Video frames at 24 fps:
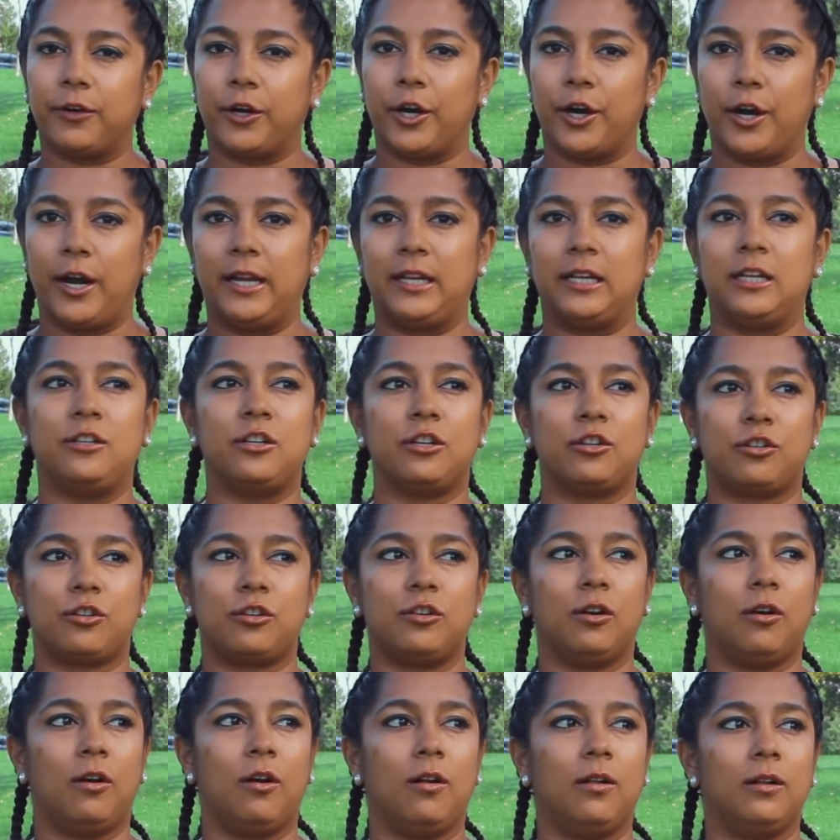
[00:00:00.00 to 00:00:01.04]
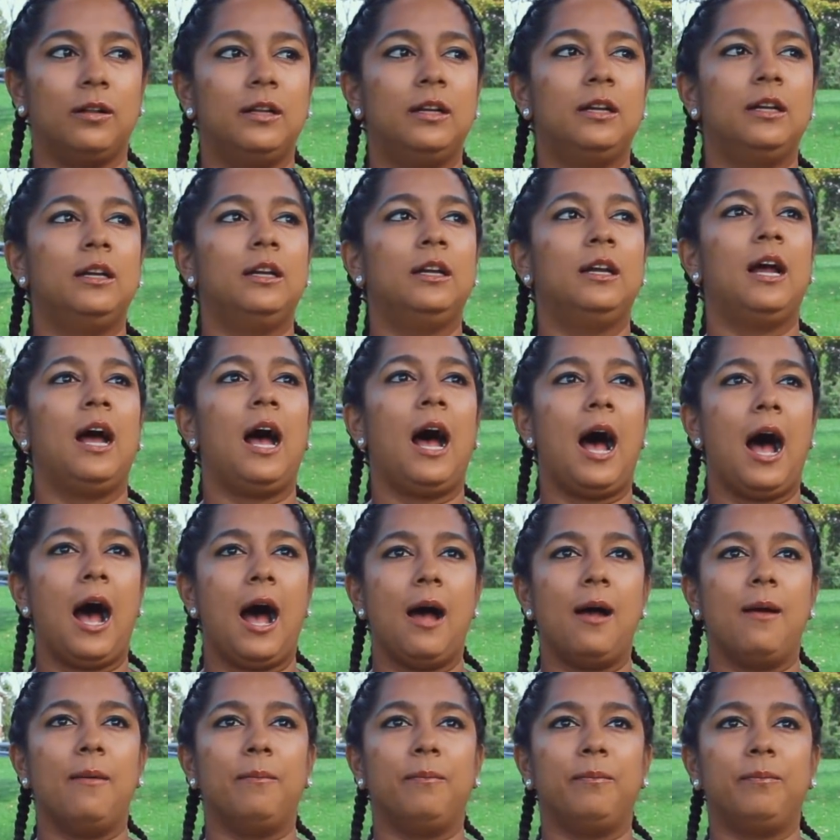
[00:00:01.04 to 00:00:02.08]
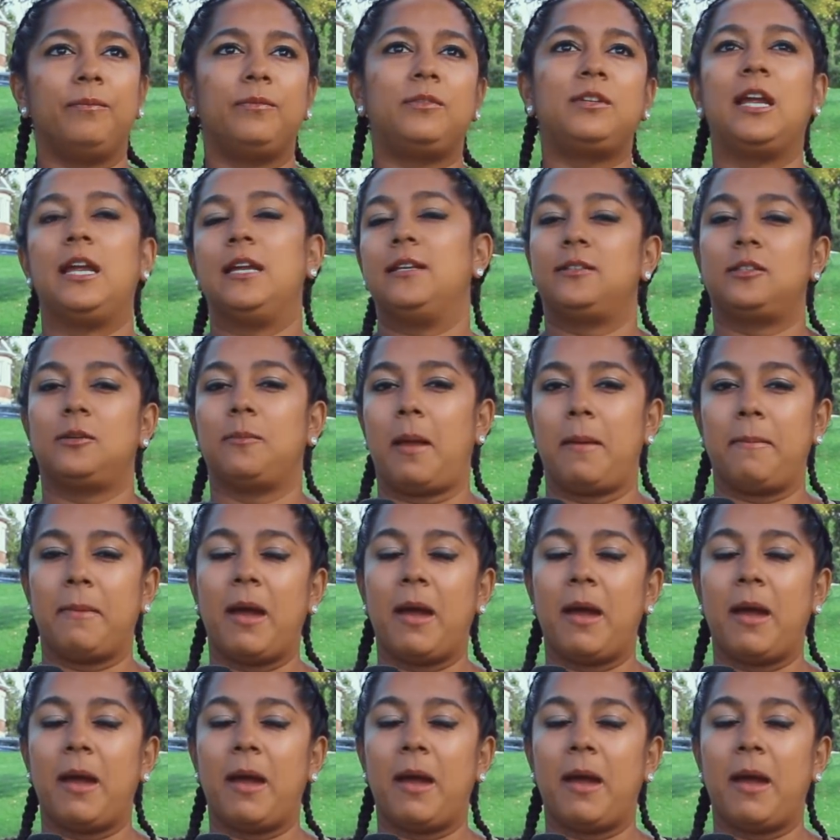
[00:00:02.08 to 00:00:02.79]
and additional taste in my